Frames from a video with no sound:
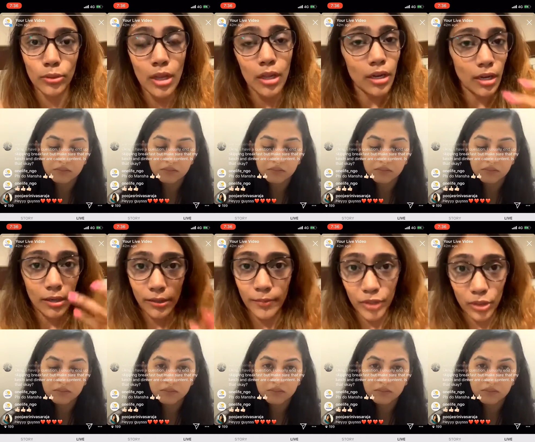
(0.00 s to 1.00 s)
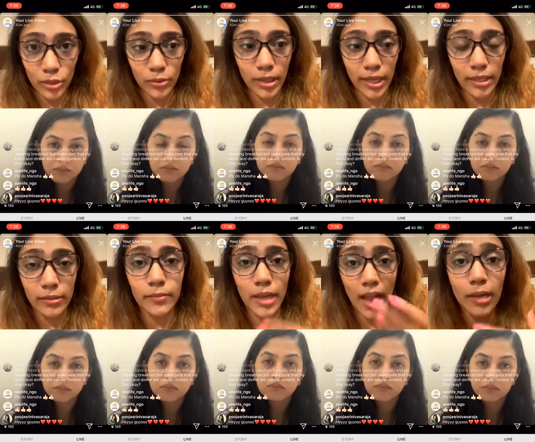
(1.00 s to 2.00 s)
Speaker 1: um, you know, like
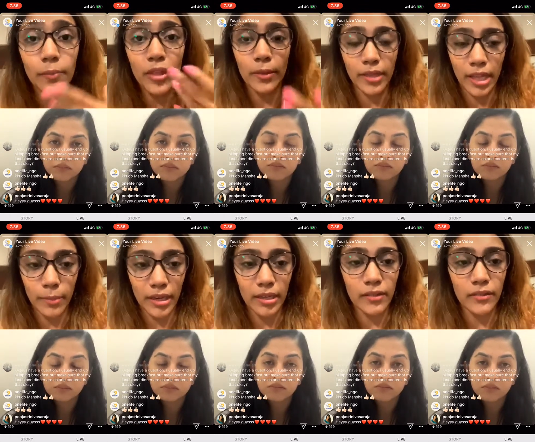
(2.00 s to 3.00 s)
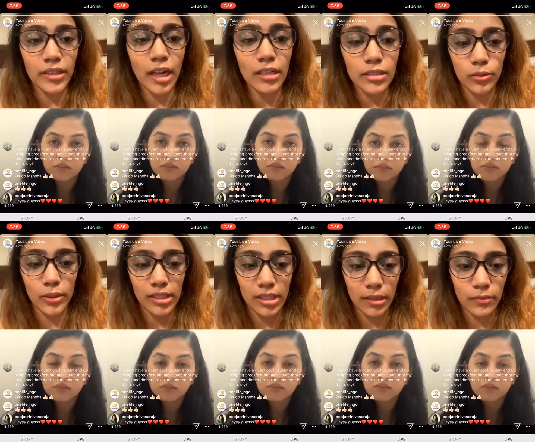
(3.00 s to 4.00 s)
help them get better. And if adults are doing the same
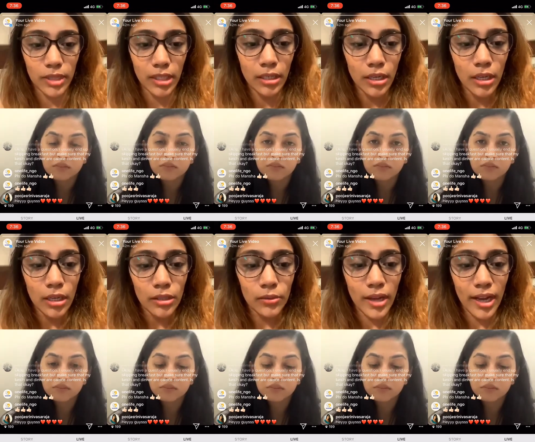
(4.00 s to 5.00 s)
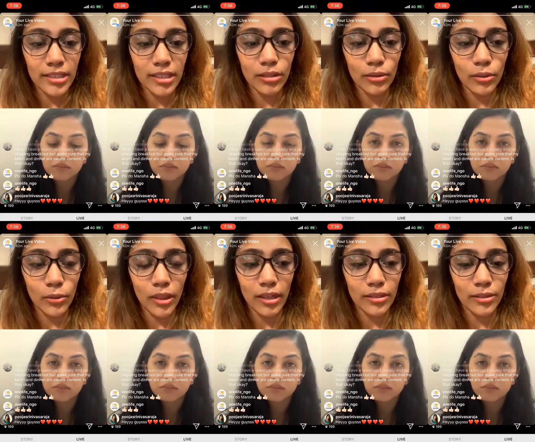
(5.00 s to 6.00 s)
thing, you guys need to know that you
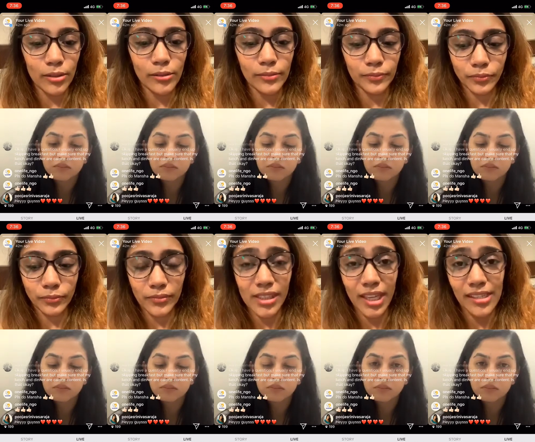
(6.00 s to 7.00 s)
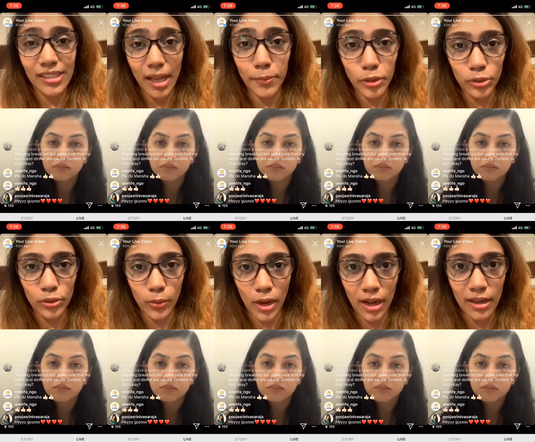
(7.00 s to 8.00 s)
know, just accept who you are
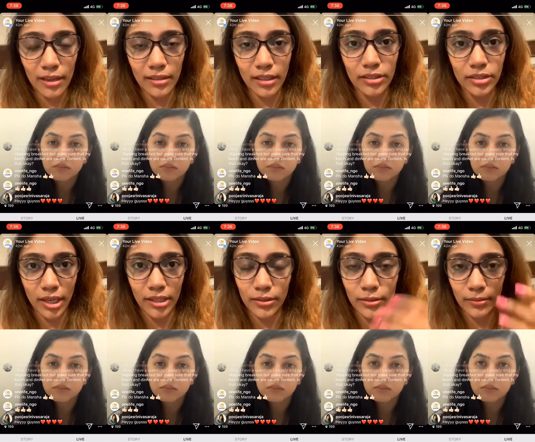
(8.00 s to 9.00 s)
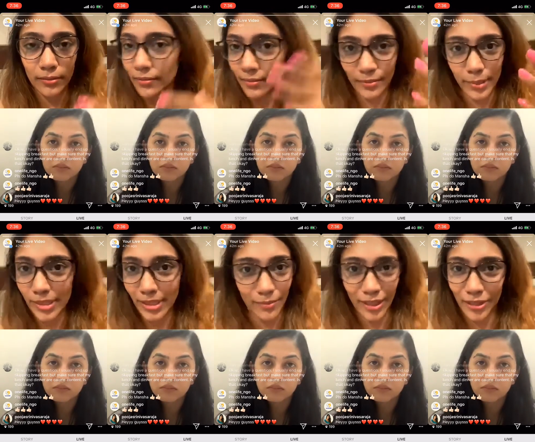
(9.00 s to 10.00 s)
and then try to be something you
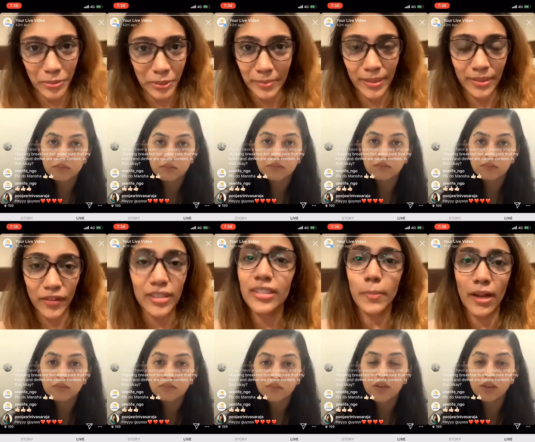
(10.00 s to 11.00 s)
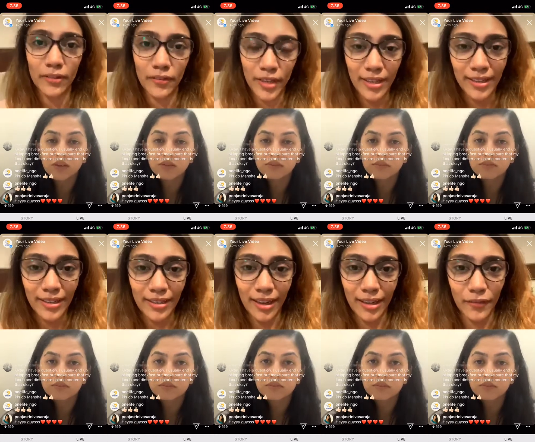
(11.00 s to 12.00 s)
want to be. First yeah. part of life
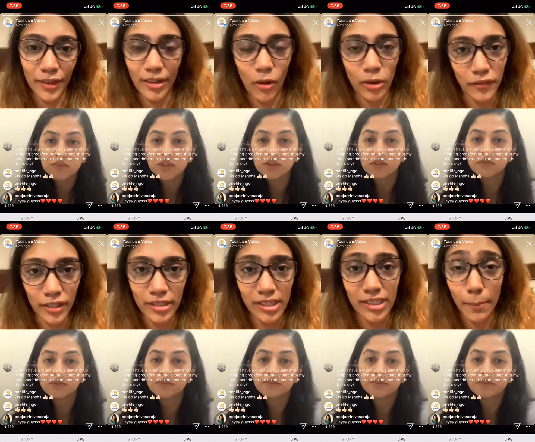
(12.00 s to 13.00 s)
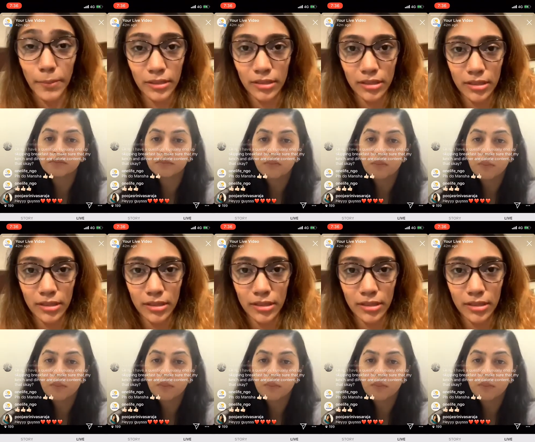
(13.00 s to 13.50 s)
and all of it is acceptance.